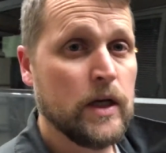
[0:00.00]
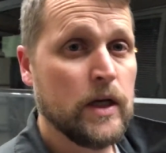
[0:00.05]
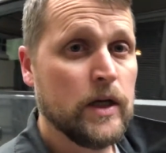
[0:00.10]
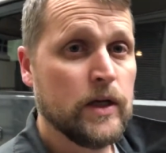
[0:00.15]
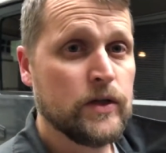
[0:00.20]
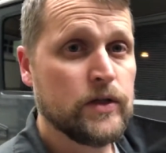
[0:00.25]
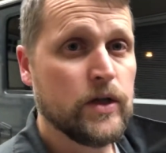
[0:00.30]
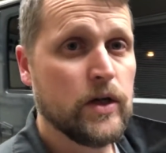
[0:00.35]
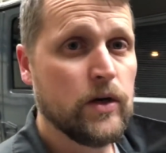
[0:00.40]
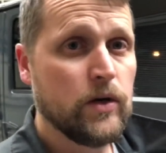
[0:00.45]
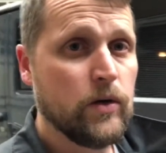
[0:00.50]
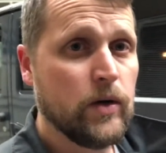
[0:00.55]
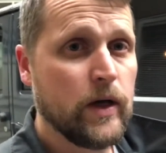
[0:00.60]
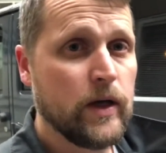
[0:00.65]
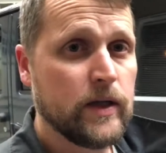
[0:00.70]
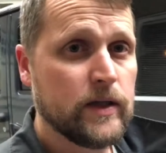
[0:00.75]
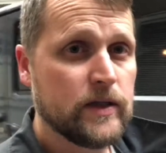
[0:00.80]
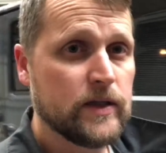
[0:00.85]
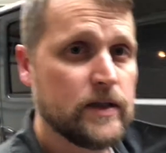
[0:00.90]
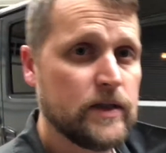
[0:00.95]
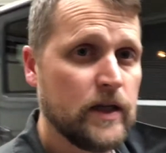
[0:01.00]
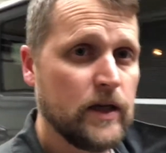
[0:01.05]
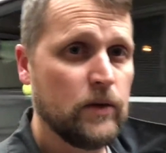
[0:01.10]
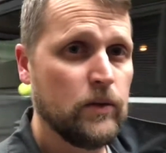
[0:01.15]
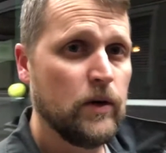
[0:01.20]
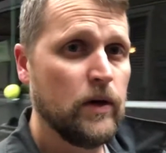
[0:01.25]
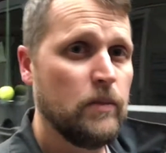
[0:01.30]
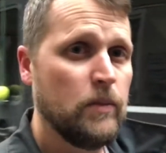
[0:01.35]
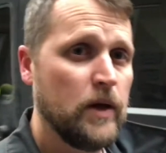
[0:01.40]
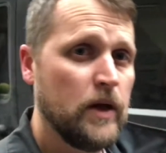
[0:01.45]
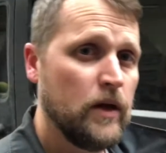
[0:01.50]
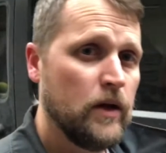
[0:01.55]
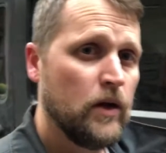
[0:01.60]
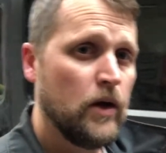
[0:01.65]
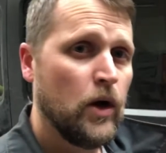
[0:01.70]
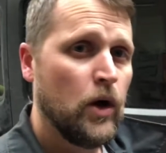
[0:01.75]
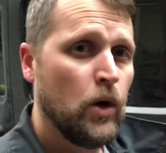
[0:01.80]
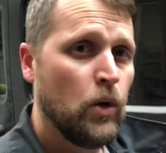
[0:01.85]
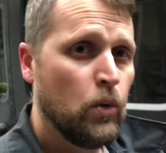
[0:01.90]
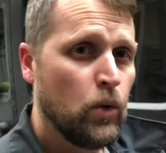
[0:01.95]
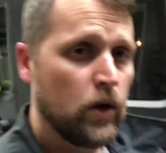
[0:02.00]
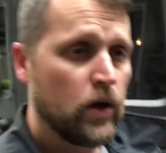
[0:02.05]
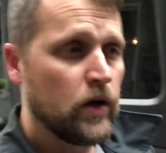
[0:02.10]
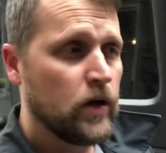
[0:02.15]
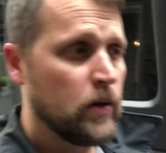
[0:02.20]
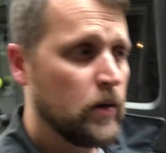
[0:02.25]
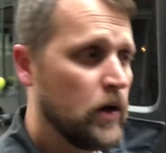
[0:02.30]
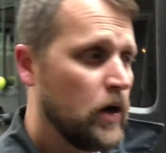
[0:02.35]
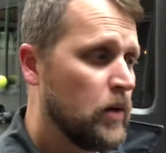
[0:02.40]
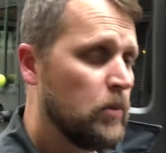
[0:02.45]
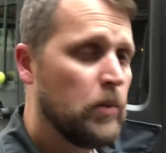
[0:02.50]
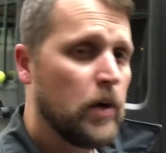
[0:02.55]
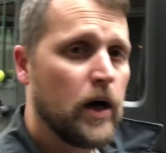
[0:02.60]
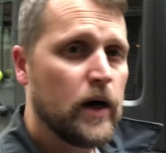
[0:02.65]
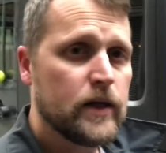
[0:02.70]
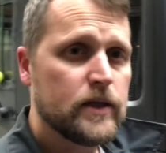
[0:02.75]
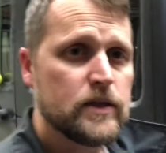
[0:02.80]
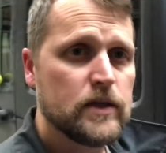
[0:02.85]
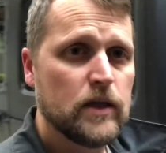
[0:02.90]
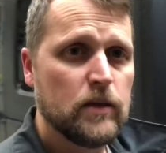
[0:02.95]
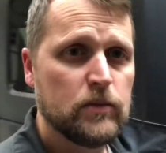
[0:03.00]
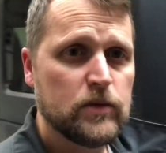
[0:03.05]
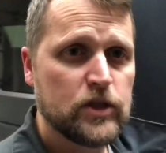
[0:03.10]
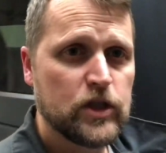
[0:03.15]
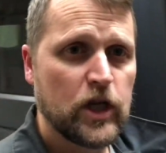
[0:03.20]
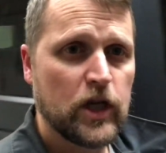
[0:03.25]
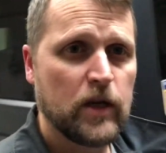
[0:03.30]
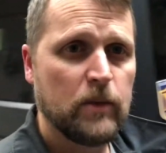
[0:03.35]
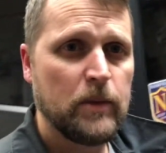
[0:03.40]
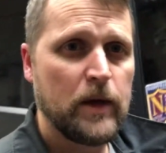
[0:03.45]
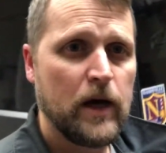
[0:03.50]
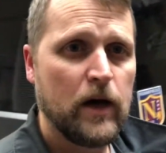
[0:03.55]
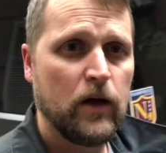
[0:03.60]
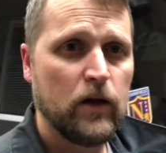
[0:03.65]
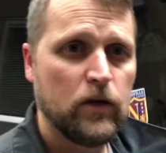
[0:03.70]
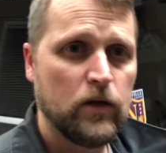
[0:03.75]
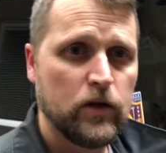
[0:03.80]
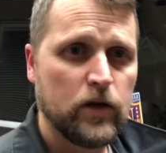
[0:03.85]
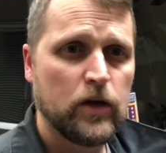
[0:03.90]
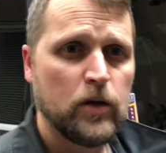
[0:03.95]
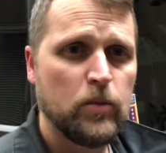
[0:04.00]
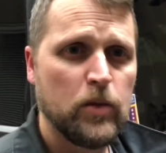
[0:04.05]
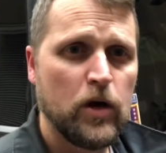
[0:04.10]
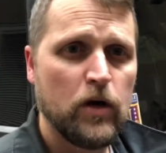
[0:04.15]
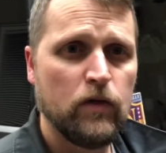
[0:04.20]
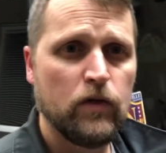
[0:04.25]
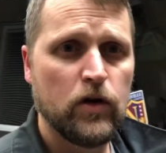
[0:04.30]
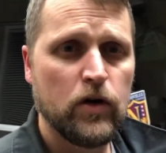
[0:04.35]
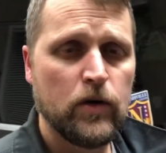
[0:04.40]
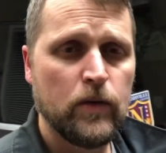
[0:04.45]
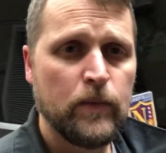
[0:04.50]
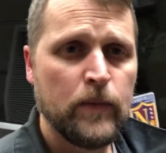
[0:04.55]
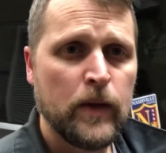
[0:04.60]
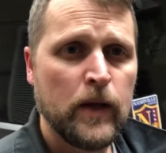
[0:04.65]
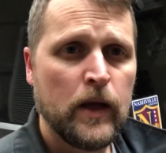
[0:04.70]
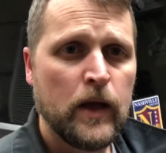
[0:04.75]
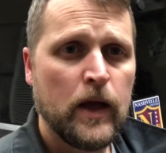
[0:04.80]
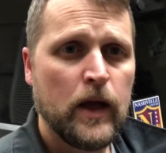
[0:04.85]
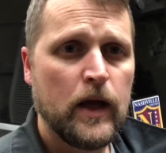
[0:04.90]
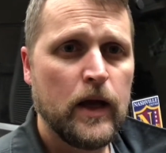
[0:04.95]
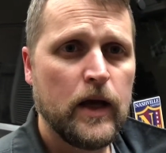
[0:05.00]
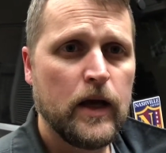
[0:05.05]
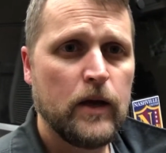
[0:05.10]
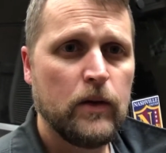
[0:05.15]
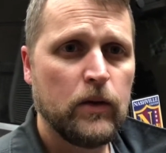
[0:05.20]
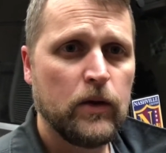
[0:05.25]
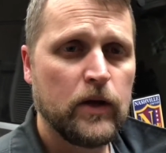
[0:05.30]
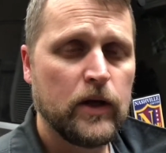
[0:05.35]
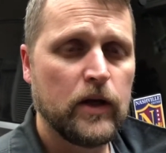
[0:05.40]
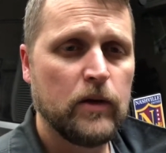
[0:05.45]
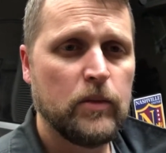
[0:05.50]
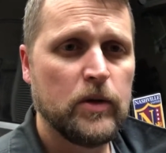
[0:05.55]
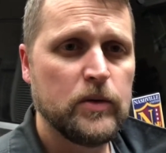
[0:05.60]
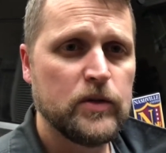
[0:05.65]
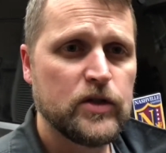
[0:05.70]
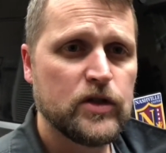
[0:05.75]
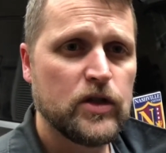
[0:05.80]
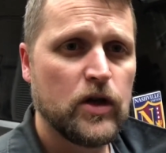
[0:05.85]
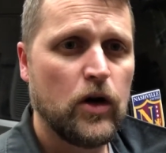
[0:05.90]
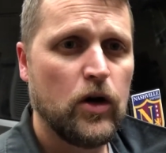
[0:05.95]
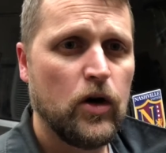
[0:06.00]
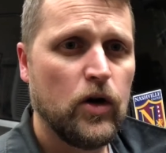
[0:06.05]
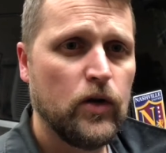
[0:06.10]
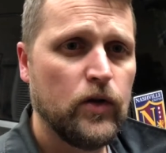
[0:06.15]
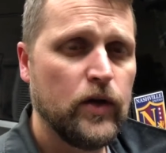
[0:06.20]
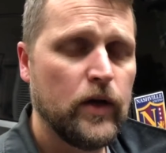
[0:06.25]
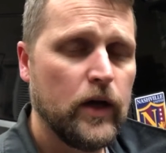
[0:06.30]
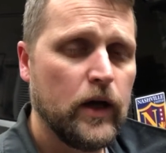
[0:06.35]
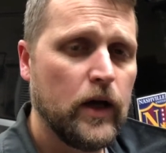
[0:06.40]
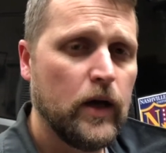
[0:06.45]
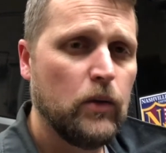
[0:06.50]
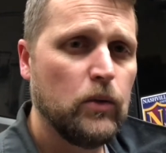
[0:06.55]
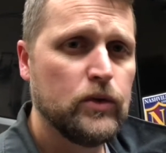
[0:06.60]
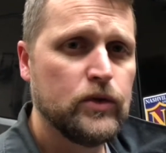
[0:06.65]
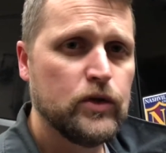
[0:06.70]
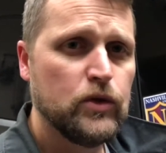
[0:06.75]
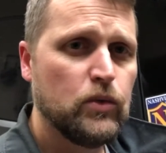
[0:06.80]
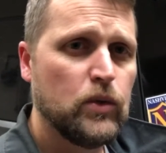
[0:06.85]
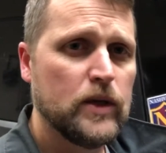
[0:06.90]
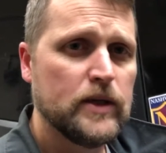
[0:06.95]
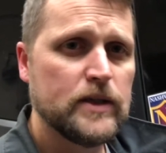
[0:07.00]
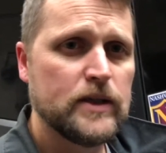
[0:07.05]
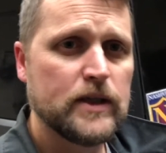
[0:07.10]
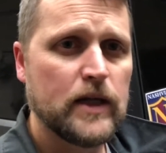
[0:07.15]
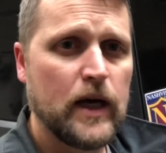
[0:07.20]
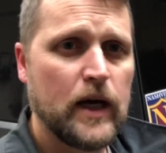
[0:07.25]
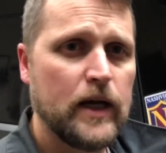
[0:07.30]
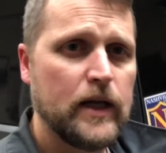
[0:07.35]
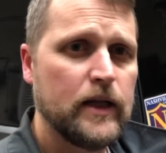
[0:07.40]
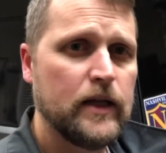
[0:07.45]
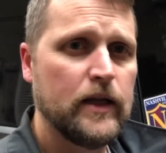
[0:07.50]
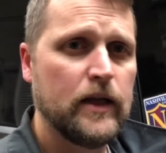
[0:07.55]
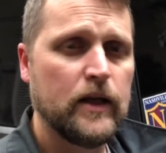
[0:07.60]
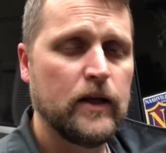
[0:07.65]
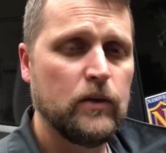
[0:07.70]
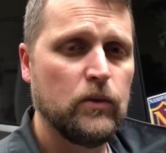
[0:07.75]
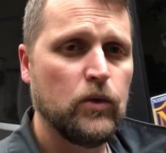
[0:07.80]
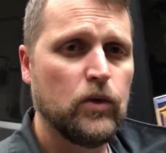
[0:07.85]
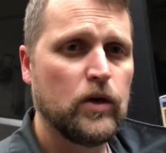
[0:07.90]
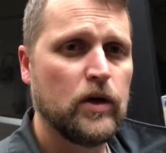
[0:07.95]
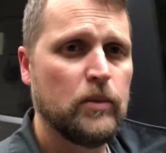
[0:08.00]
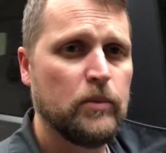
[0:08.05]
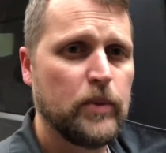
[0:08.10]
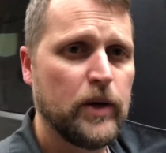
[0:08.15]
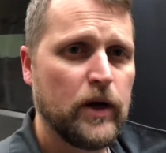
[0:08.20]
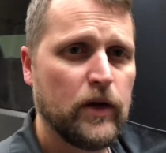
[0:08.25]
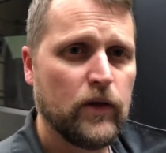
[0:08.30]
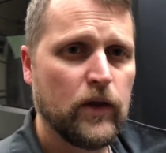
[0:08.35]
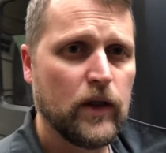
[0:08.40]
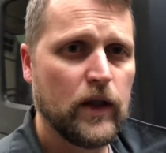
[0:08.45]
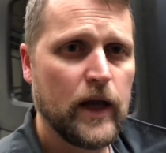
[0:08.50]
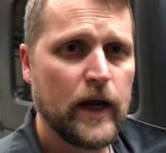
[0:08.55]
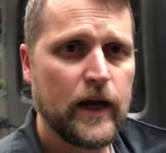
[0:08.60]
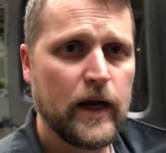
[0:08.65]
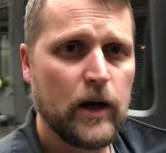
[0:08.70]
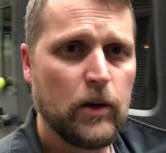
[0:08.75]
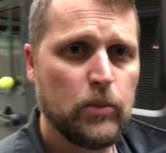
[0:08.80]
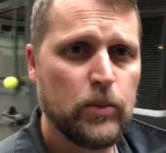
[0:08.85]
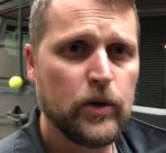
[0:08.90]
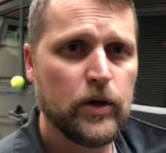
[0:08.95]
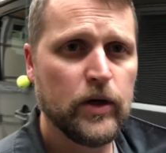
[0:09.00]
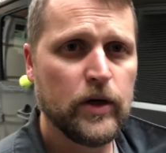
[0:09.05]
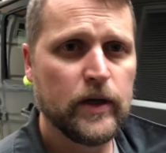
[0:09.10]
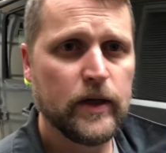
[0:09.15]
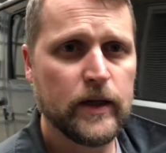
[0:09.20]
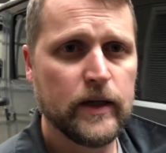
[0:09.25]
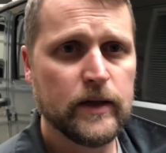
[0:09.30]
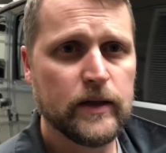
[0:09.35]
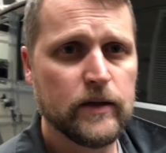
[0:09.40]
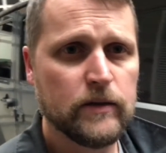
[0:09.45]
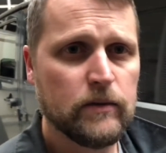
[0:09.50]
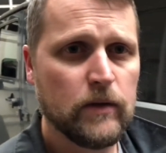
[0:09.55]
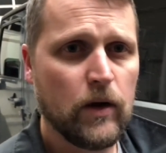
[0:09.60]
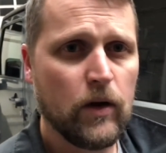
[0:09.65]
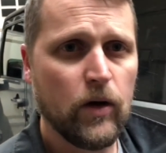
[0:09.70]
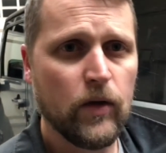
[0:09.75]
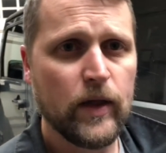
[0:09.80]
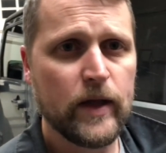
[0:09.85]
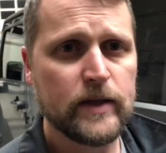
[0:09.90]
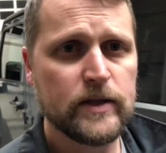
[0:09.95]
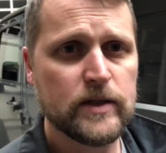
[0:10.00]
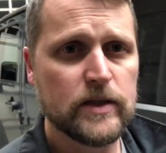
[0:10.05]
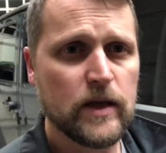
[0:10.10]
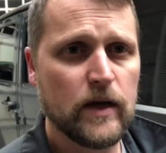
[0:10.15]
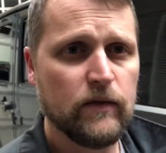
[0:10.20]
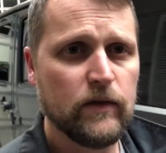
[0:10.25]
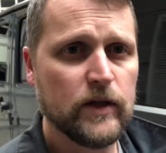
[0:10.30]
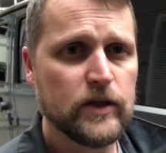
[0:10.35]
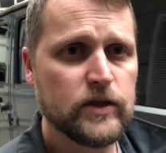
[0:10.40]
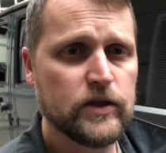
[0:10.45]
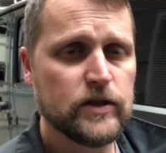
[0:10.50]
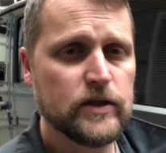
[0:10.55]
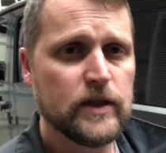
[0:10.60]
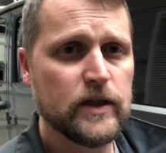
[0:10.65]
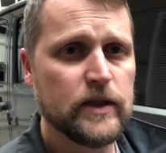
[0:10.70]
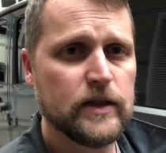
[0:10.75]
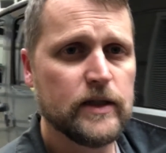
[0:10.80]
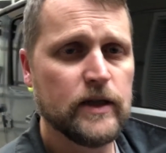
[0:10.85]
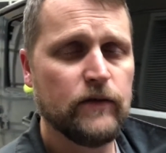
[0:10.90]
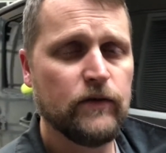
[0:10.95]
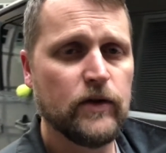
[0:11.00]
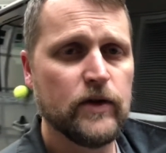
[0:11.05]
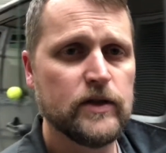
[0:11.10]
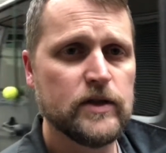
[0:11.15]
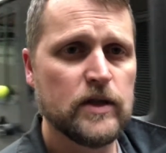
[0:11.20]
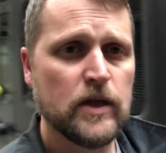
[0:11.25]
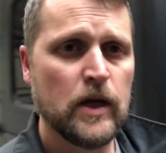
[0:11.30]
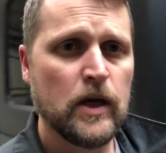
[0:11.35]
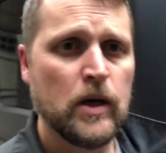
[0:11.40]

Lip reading: So stick with me. We're gonna unbox them, check them out, look them over, and get them installed. And we'll do one side and then we'll compare the light output and all that stuff and let you see the difference.